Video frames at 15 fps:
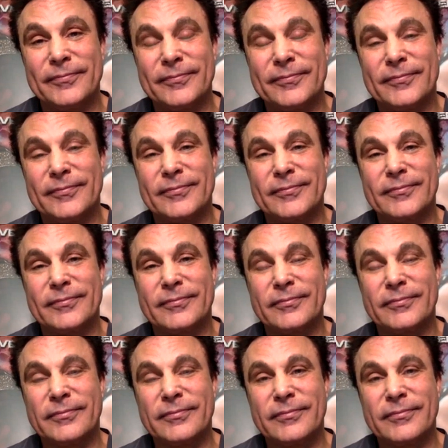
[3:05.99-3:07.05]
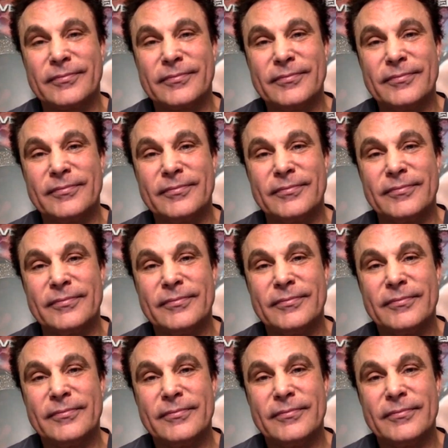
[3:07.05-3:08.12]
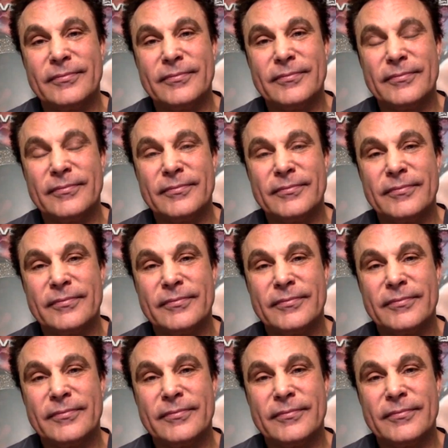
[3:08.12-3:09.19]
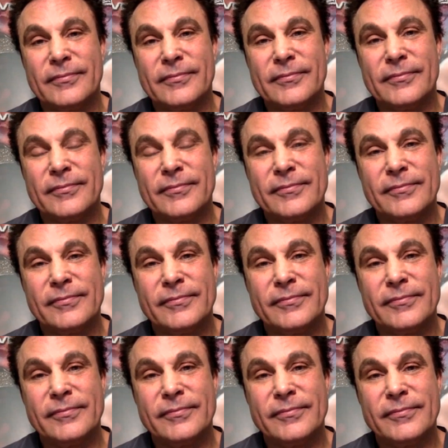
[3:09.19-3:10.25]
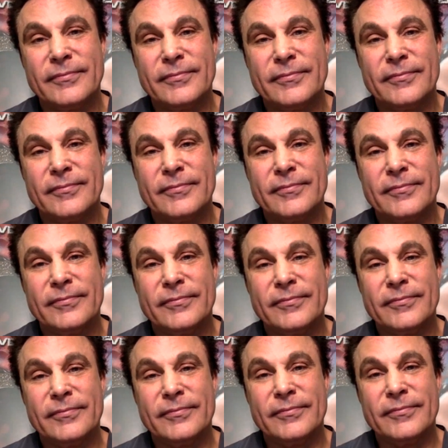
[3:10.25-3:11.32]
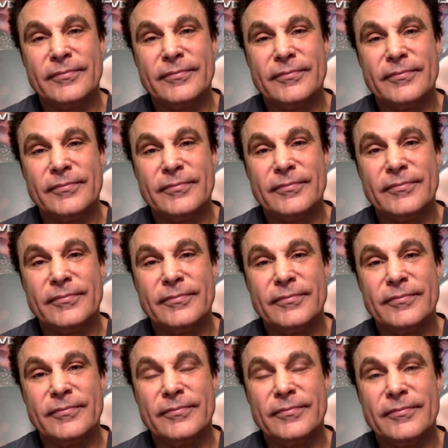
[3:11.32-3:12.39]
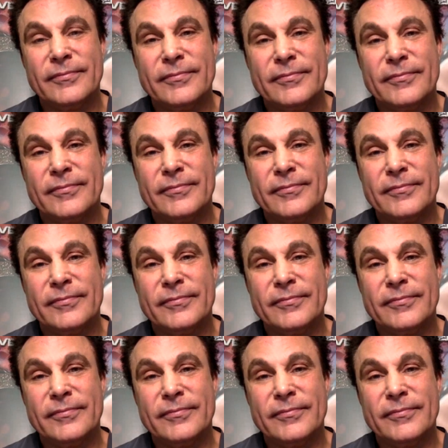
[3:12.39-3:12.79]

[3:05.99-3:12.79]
[no speech]